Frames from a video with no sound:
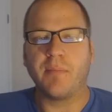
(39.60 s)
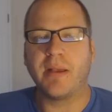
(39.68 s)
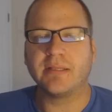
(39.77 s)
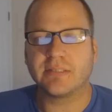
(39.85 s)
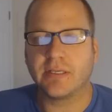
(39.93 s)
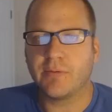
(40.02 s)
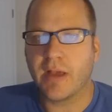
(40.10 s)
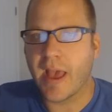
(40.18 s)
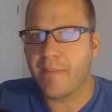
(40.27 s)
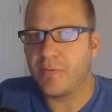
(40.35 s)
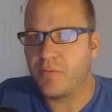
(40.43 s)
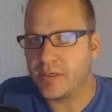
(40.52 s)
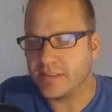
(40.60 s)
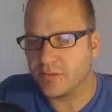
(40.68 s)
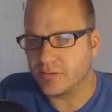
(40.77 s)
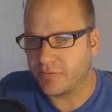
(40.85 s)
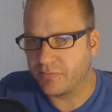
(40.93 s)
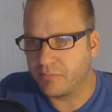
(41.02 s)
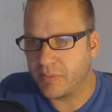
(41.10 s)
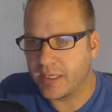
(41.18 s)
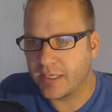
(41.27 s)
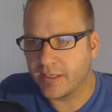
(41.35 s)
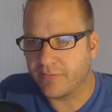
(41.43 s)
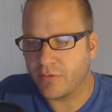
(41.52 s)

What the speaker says: basically what happened was there was me and